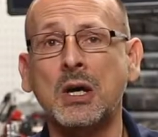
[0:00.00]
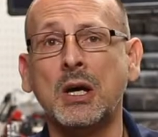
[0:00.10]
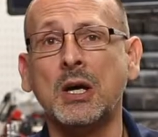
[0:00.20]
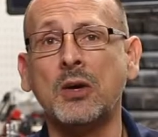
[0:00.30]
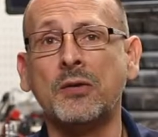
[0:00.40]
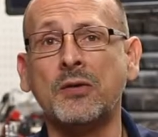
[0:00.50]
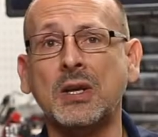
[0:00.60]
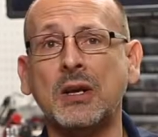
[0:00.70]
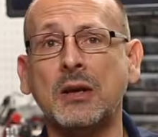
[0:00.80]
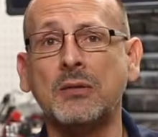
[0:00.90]
I don't know if
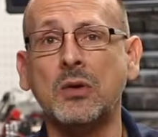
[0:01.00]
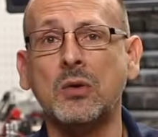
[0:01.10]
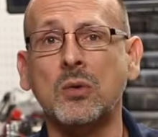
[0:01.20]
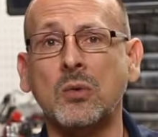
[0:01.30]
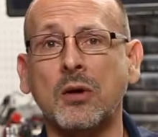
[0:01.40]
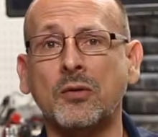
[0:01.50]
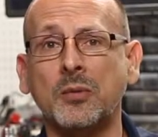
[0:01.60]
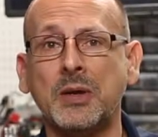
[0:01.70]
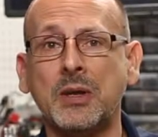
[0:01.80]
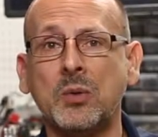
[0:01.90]
any of you are
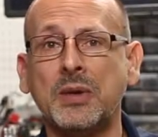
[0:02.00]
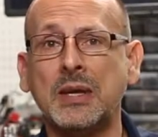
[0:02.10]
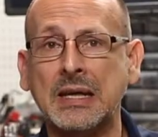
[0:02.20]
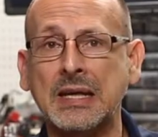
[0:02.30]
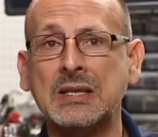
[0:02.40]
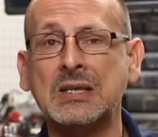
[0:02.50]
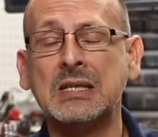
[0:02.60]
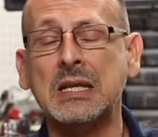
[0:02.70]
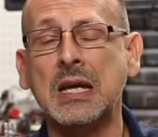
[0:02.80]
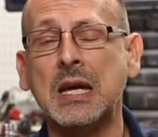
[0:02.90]
familiar with N S
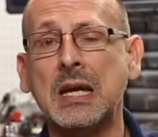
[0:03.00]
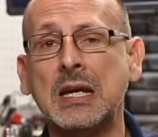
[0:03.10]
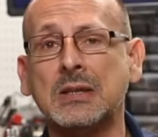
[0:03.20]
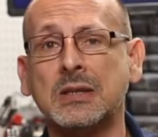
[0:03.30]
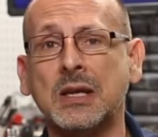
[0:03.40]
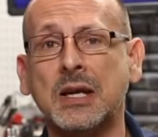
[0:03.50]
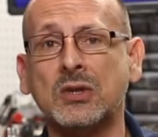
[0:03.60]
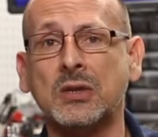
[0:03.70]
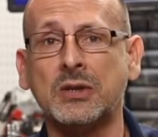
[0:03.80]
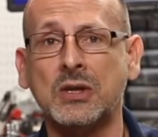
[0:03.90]
T A, it's a
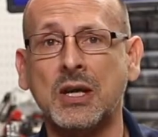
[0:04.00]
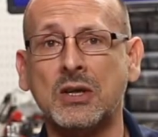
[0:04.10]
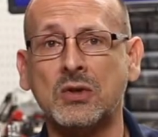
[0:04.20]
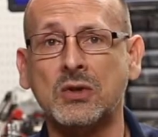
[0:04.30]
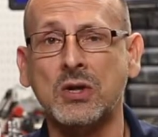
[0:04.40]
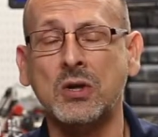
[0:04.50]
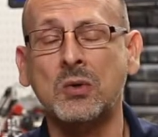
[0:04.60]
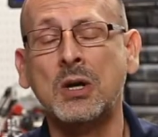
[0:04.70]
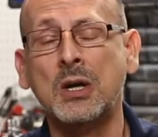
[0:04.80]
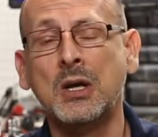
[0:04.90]
national education show.
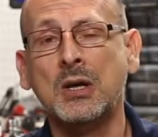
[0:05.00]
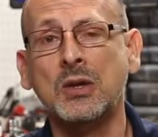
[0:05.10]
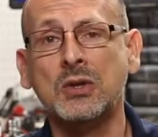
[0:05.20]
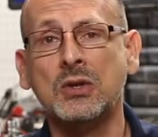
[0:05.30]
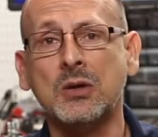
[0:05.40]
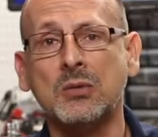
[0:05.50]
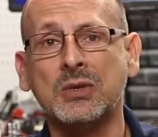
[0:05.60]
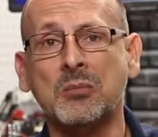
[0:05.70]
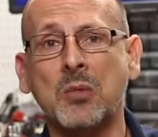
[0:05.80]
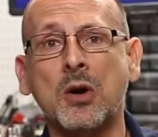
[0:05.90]
This year it was
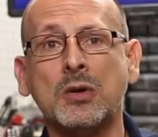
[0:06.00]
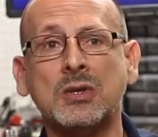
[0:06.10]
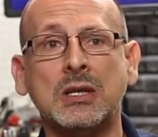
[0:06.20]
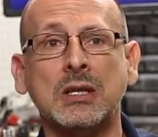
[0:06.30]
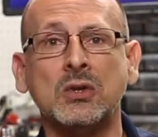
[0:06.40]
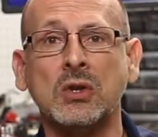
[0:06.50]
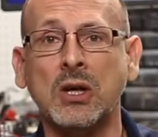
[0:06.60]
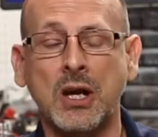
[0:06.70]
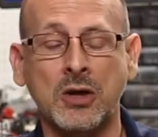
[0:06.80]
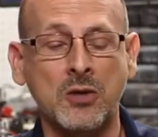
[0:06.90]
in March in
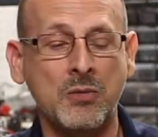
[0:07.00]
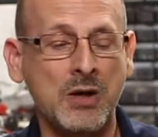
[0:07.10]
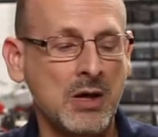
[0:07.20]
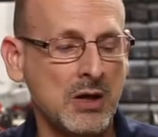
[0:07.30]
Chicago.